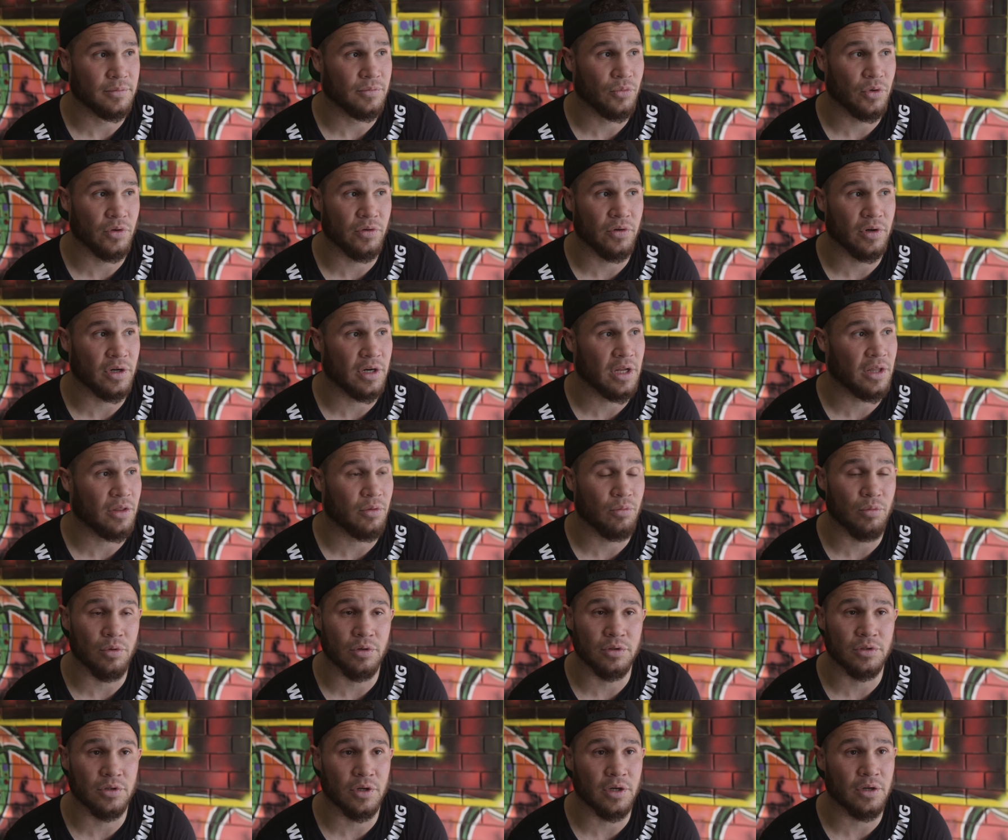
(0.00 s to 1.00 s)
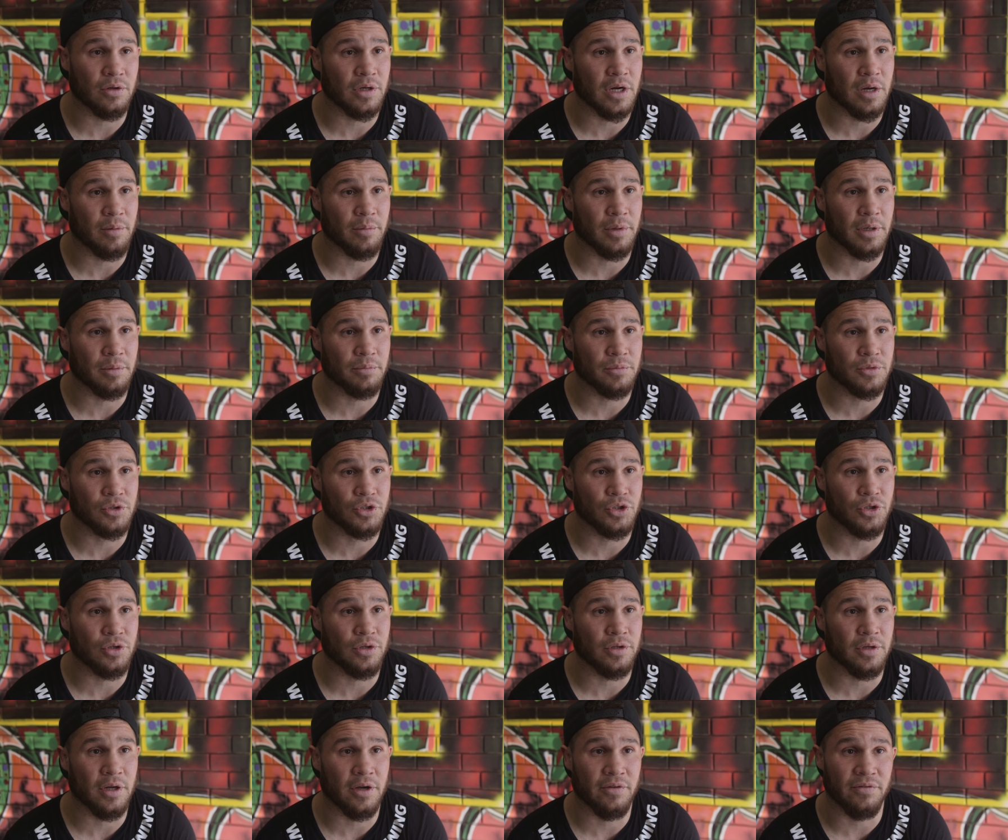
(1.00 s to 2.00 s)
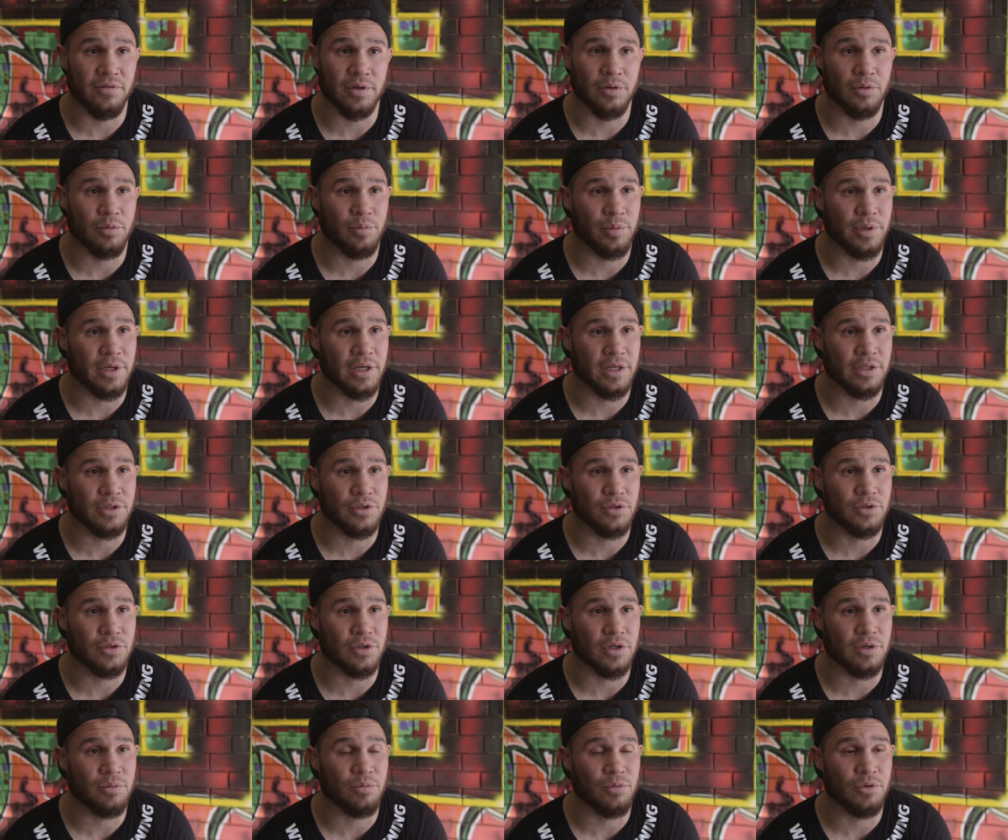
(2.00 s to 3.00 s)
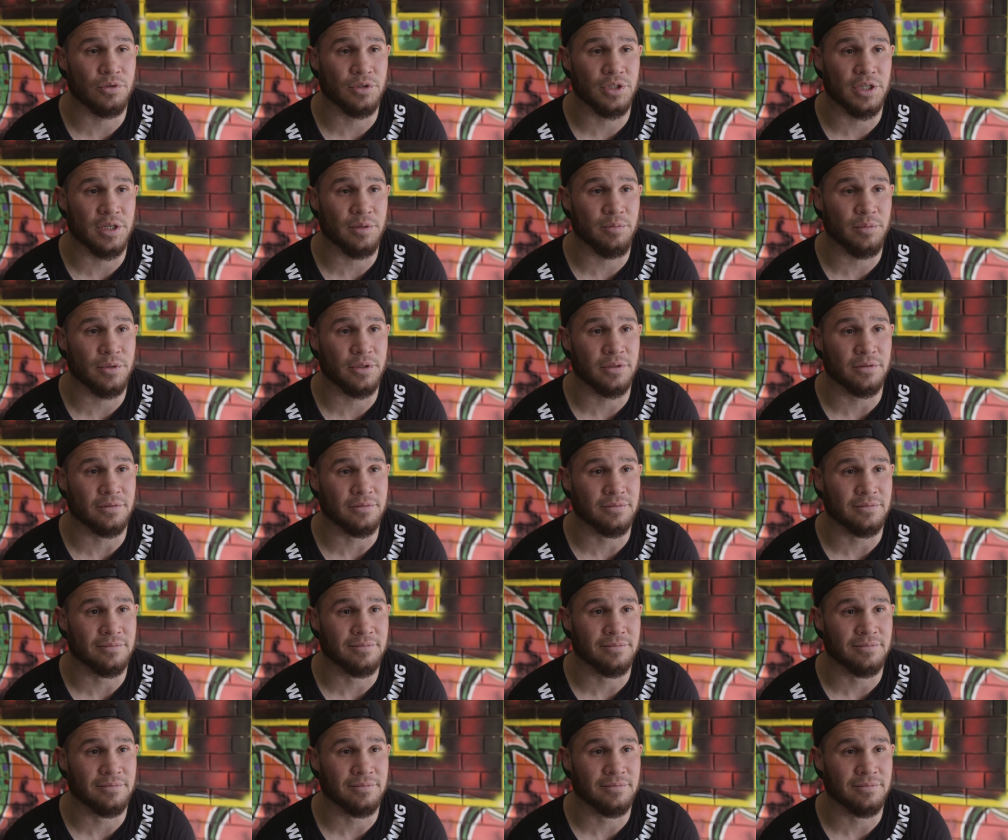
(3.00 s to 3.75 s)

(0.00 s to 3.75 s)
We've got another world title coming up in June. Hopefully we'll be a two-time world champion.